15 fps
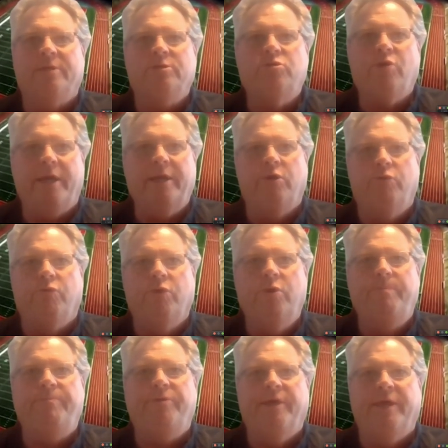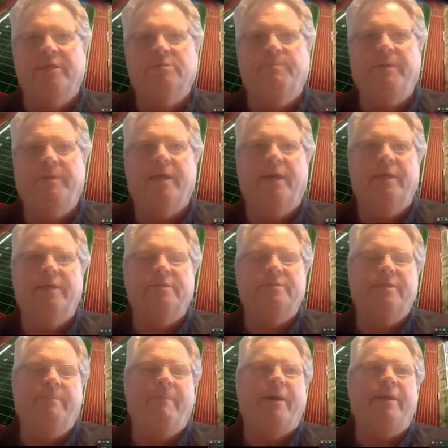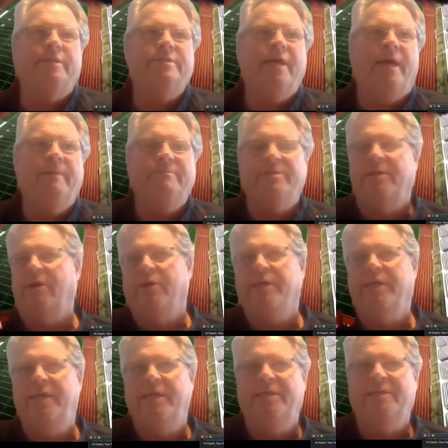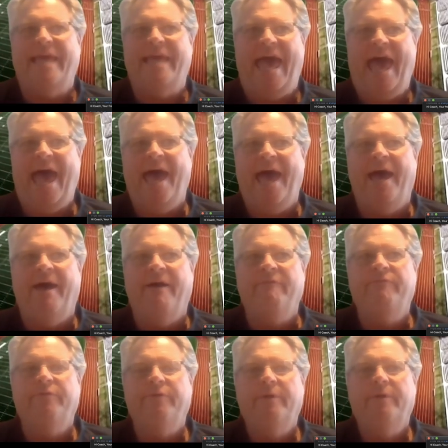I try to group things because the amount of times that our kids have